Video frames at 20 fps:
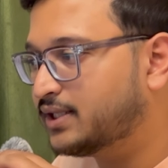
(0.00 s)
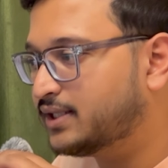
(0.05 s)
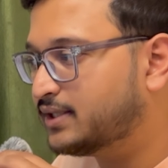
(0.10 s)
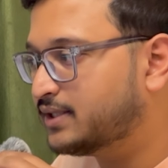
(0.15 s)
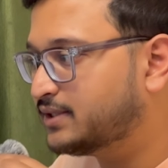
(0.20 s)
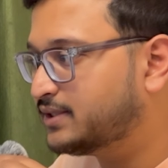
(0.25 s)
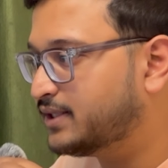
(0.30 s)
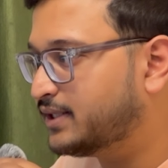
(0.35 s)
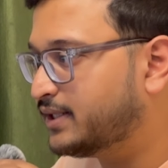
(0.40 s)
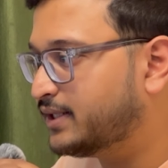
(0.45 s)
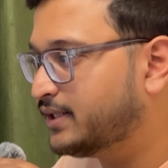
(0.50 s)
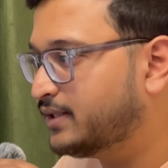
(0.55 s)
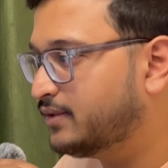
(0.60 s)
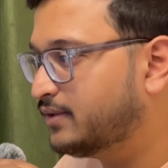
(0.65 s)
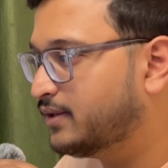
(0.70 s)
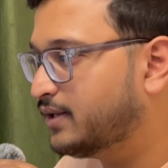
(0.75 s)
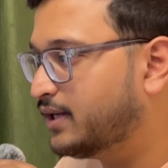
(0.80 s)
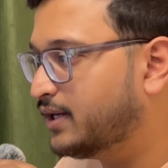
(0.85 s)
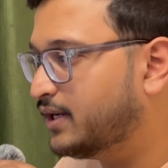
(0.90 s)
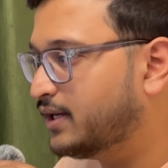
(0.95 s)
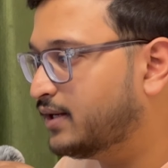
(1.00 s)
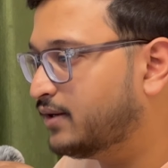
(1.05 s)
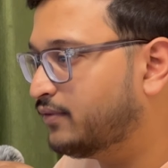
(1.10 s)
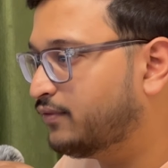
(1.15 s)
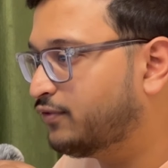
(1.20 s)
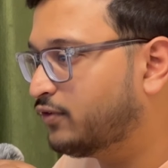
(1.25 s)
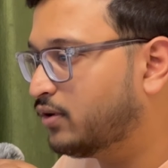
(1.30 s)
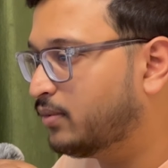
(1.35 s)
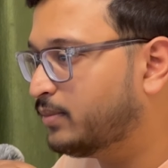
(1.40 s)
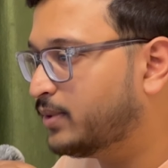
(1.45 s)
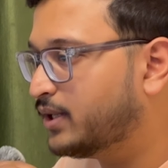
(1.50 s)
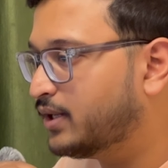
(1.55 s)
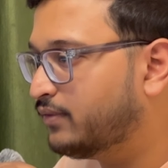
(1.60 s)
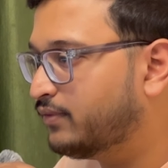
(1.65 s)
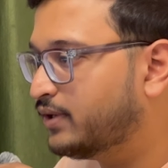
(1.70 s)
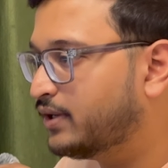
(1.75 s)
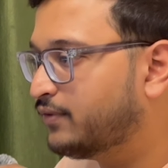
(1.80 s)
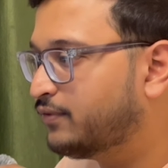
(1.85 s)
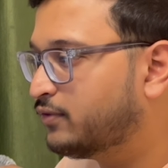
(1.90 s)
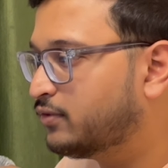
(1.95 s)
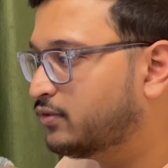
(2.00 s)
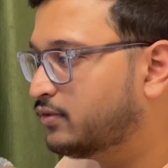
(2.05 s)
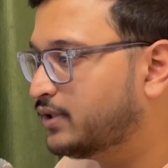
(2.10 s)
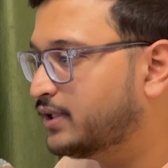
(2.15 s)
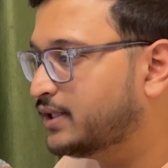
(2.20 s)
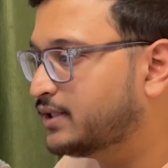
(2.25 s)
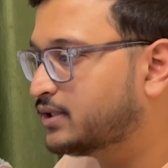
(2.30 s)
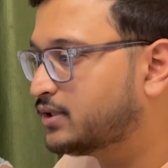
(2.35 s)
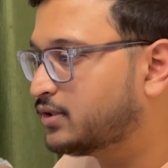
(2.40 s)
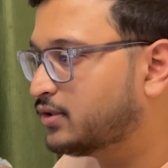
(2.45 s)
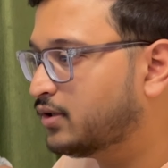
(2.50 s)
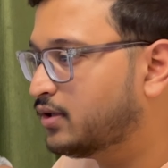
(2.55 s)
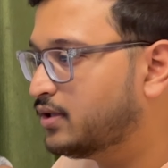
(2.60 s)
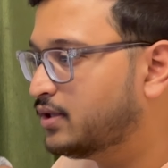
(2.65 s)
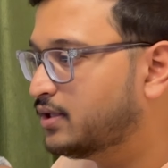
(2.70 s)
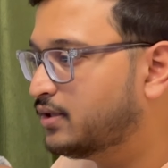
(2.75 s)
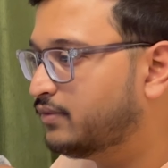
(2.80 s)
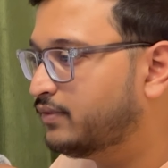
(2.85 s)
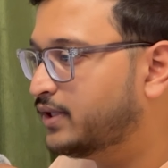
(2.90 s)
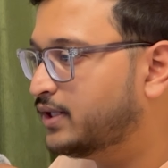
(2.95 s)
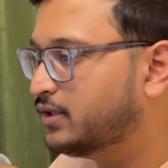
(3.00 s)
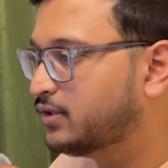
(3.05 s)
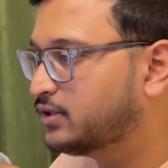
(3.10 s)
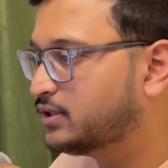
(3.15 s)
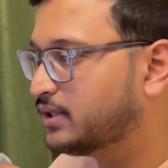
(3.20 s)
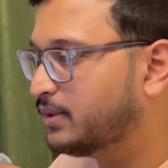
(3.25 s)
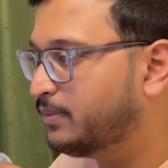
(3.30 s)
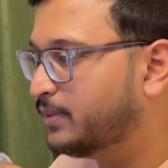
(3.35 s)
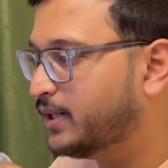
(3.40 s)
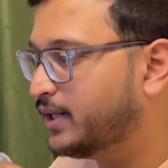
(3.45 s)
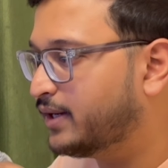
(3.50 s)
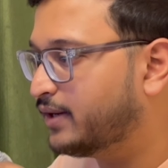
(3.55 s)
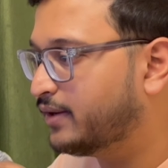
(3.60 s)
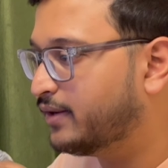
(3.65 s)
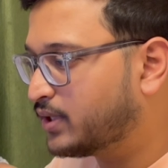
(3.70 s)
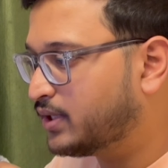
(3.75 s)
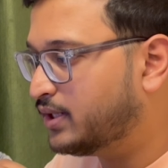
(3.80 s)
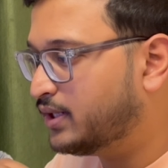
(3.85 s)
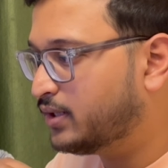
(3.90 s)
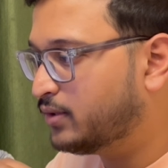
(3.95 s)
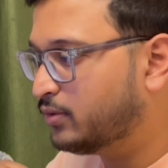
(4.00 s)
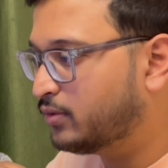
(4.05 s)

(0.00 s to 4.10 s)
in the setting. And from here, we have to reinstall the Windows update. Click